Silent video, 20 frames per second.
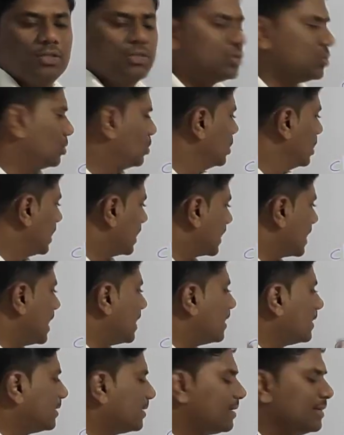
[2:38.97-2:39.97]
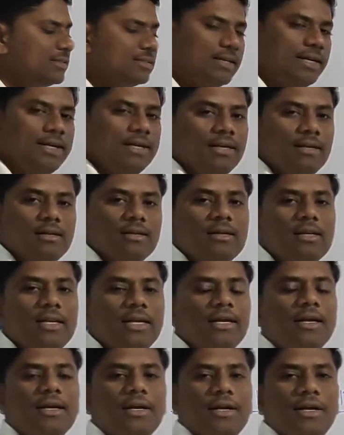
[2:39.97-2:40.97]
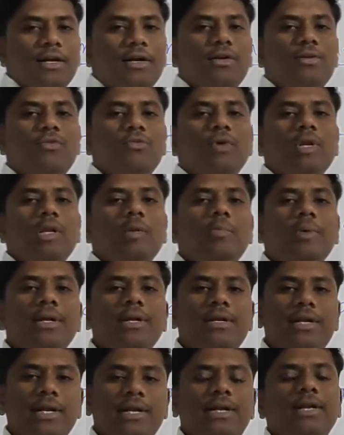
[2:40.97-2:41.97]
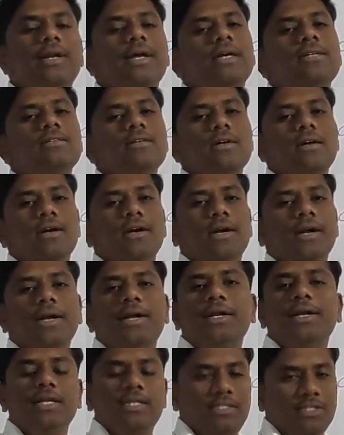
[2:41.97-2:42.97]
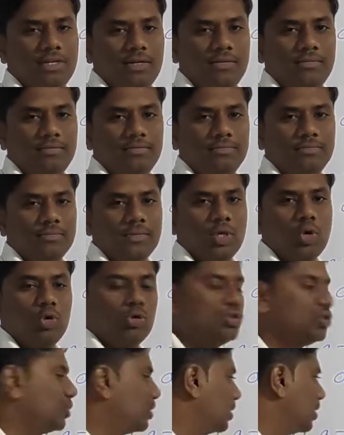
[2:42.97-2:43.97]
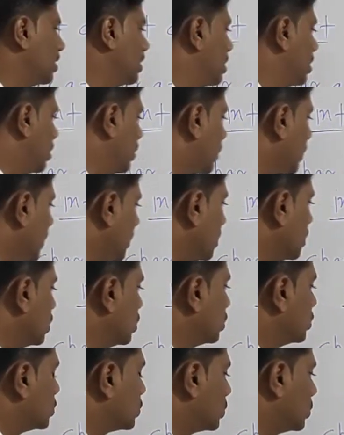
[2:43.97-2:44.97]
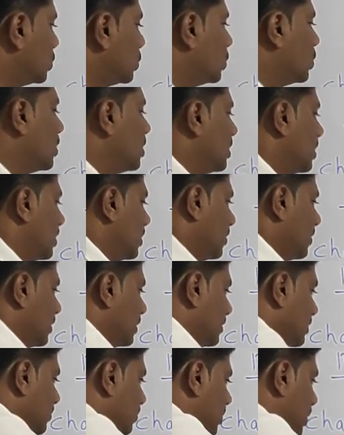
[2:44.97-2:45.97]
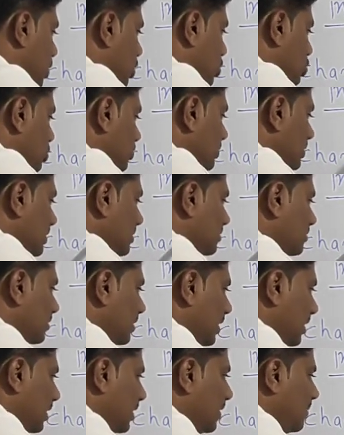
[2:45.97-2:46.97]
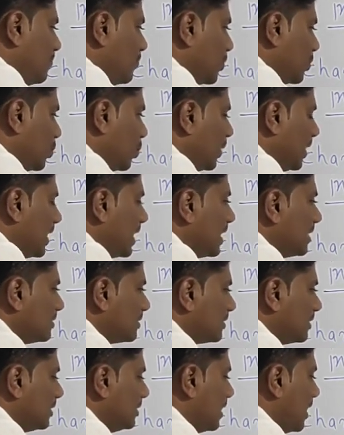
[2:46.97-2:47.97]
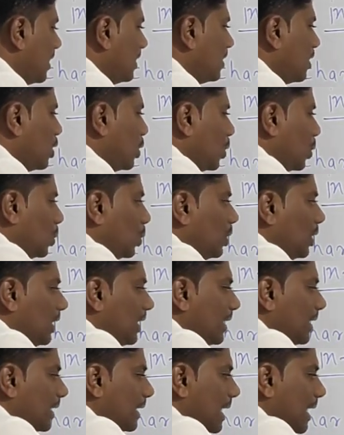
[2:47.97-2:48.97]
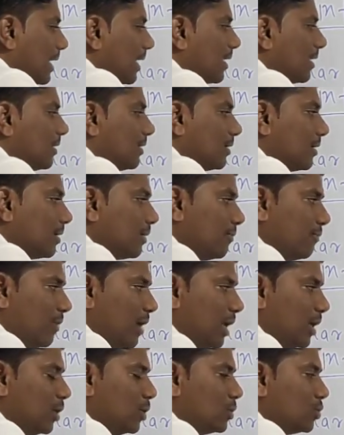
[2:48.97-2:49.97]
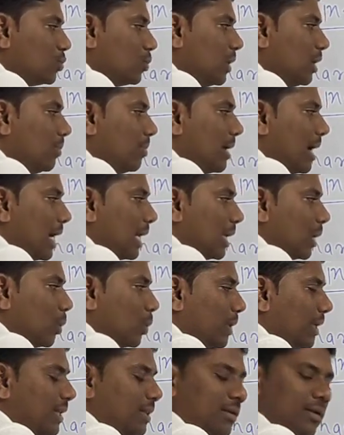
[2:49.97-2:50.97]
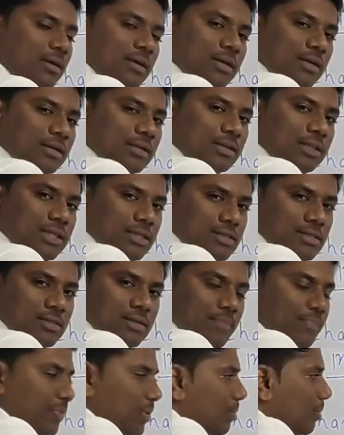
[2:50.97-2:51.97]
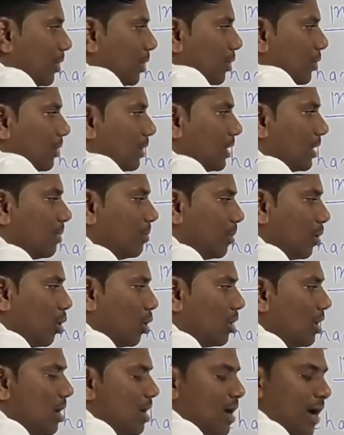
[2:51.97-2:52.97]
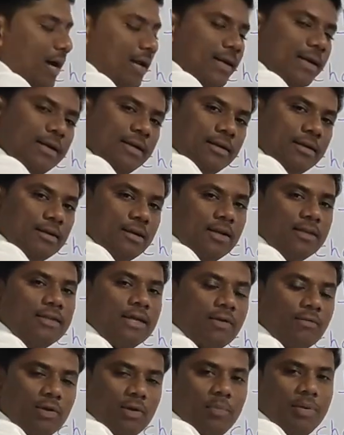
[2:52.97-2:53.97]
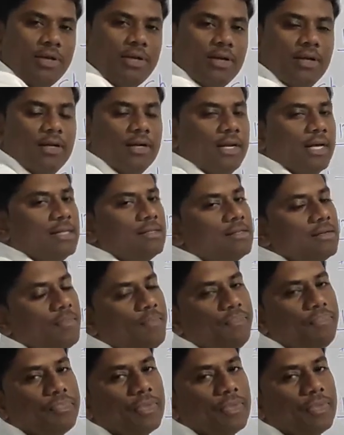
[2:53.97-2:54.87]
So character is internally, it will be treated as integer constant. Okay, so because of this a, we can say that only character values will be allowed in this particular block, and internally they will be treated as,